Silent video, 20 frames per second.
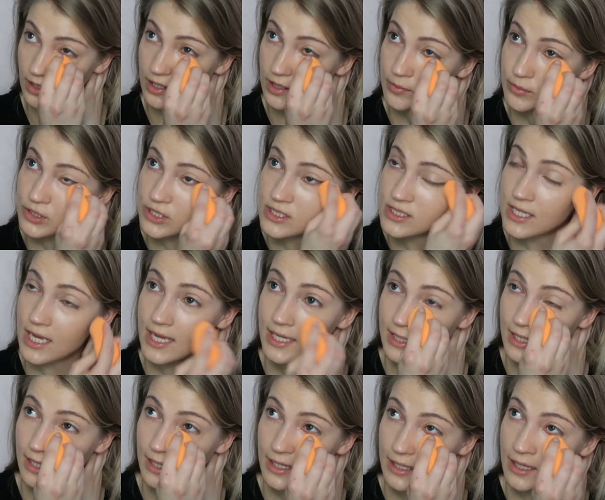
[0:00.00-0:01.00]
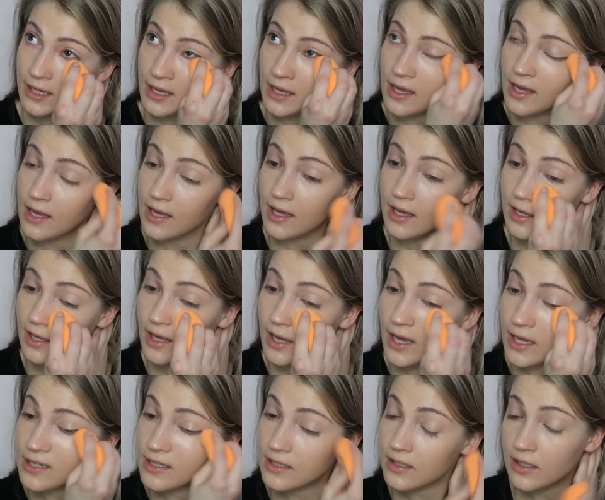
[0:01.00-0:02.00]
And I'm just taking
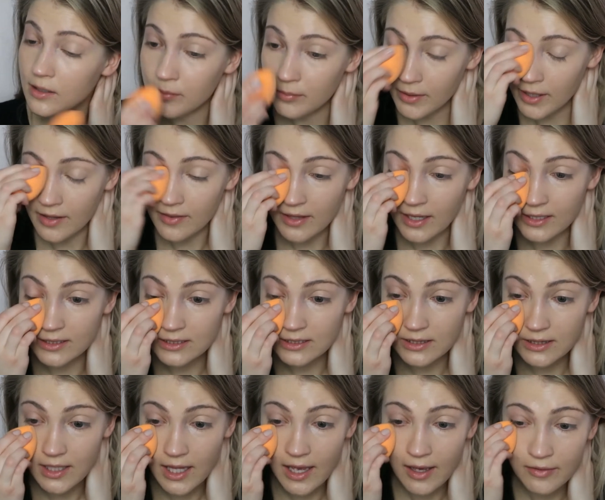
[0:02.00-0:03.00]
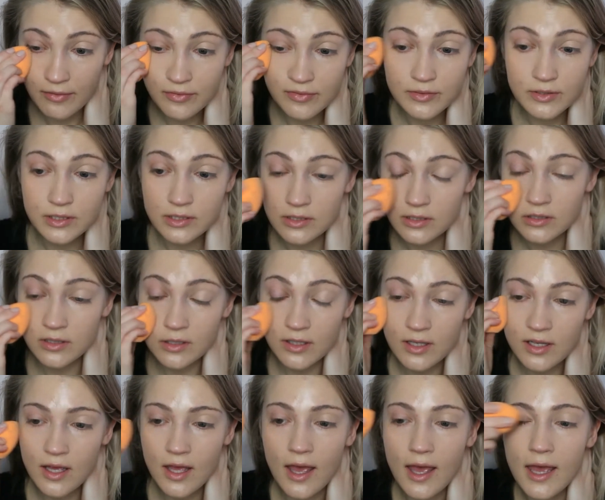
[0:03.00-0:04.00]
any bit that is left
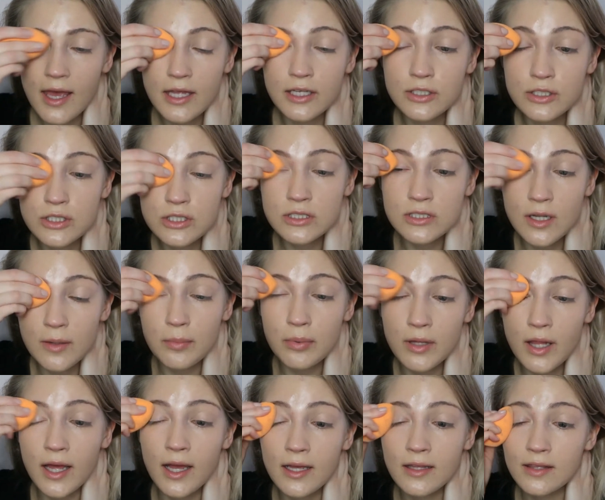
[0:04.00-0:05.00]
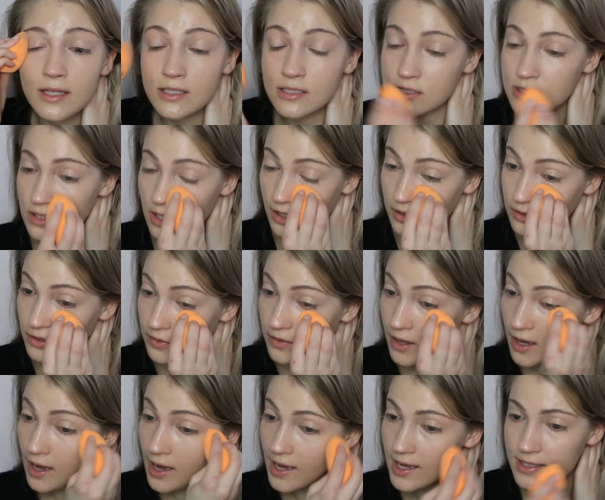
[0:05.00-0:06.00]
and just applying this under
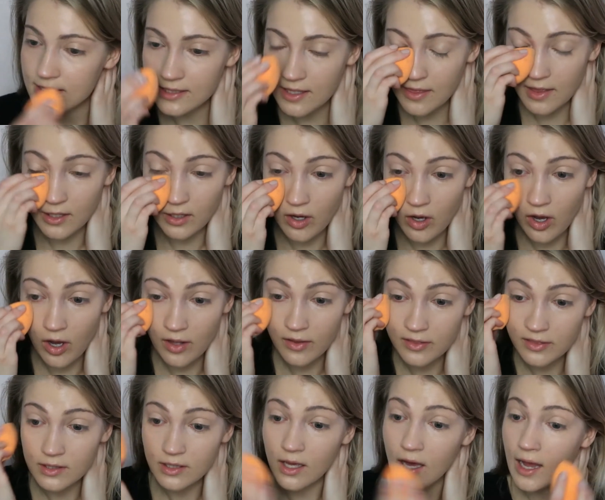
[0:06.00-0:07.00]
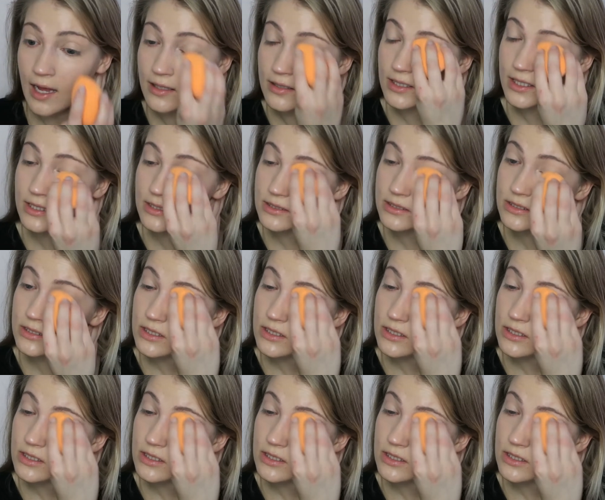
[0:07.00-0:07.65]
the eyes and then on the eyelids.